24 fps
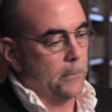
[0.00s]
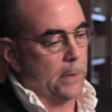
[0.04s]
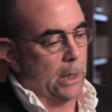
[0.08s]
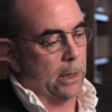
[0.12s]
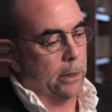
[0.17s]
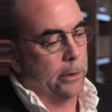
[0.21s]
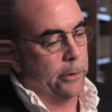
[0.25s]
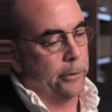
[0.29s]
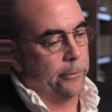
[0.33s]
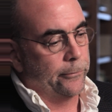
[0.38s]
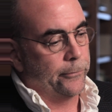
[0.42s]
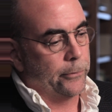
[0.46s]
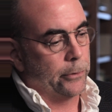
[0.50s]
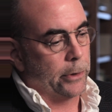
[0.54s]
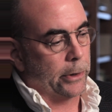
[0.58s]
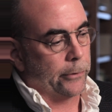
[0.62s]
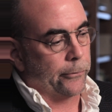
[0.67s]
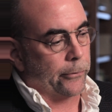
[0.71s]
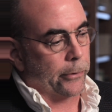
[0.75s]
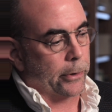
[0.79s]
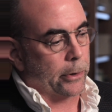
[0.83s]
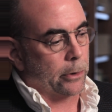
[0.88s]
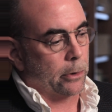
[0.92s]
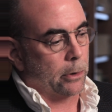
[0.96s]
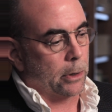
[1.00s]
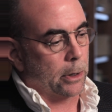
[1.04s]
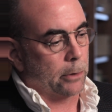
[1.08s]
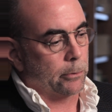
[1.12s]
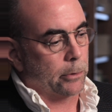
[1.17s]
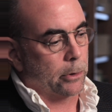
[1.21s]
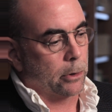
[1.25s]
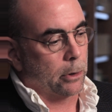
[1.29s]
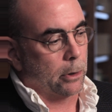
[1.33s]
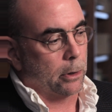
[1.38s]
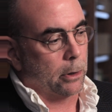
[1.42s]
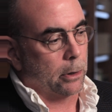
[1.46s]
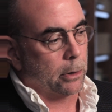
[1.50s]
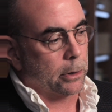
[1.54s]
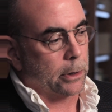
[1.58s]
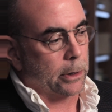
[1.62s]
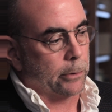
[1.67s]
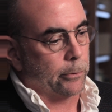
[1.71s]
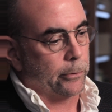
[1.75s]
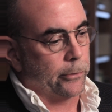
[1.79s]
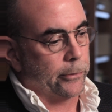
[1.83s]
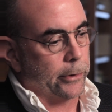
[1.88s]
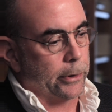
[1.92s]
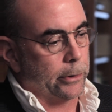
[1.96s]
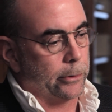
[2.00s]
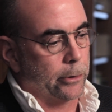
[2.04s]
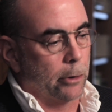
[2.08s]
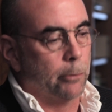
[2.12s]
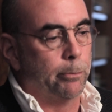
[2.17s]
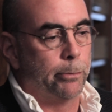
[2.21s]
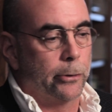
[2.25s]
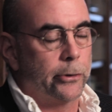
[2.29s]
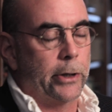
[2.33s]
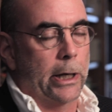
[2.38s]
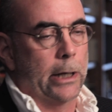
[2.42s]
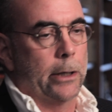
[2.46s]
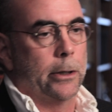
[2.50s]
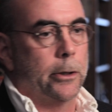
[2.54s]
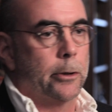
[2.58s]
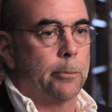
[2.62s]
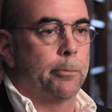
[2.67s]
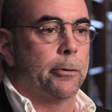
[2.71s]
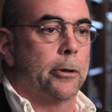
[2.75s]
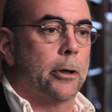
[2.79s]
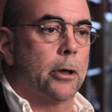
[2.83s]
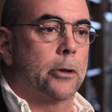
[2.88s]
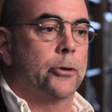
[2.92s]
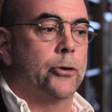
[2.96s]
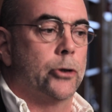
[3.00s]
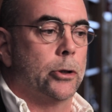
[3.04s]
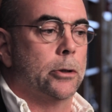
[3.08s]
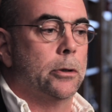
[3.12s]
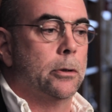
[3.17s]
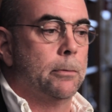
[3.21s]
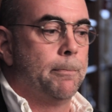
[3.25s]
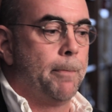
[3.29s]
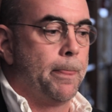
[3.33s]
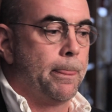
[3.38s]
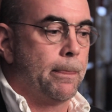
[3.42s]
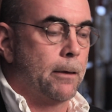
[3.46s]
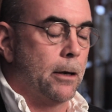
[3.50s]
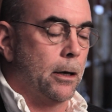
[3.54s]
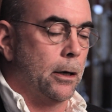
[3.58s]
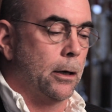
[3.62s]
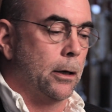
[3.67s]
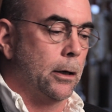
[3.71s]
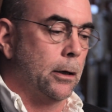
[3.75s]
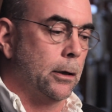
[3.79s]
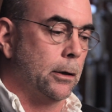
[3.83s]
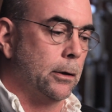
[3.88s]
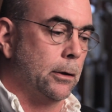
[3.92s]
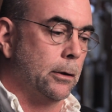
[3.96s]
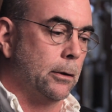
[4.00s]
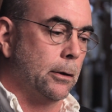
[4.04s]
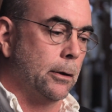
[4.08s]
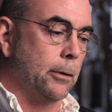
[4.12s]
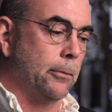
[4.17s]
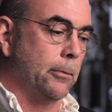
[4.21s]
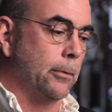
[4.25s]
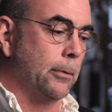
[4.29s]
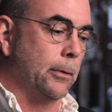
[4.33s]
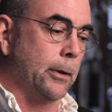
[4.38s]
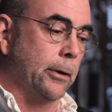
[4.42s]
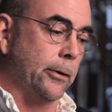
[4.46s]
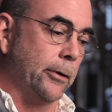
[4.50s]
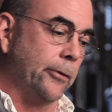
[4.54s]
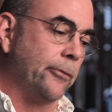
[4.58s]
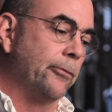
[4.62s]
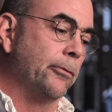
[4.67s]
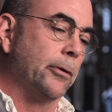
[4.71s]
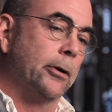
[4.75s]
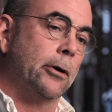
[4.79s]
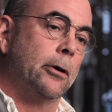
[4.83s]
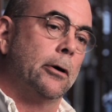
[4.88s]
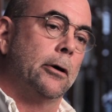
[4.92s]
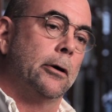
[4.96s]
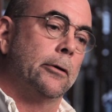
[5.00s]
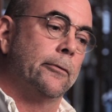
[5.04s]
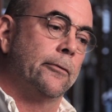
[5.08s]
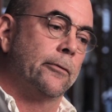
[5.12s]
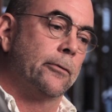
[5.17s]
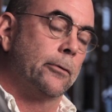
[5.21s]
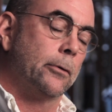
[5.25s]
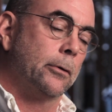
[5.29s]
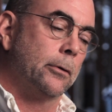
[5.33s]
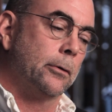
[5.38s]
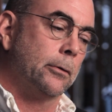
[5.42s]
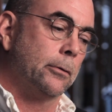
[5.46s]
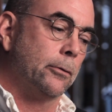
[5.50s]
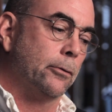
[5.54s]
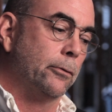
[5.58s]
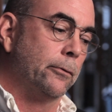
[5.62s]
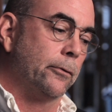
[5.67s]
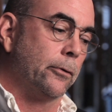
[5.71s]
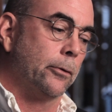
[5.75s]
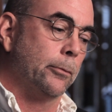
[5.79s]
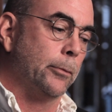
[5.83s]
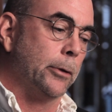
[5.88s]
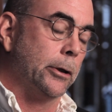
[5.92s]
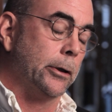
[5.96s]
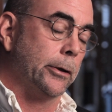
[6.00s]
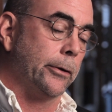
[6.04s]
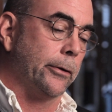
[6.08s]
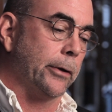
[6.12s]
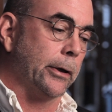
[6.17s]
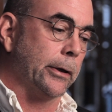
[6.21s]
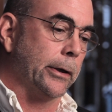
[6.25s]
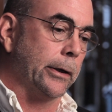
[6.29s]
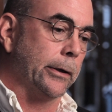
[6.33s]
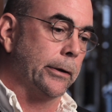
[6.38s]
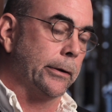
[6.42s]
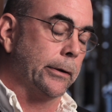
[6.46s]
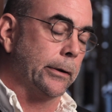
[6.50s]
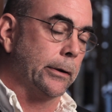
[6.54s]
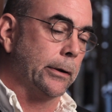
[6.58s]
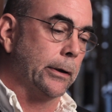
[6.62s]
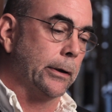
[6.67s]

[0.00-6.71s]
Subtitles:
And then a few days later, I would call, and I would say, don't put that into production. And this went on for over a month again.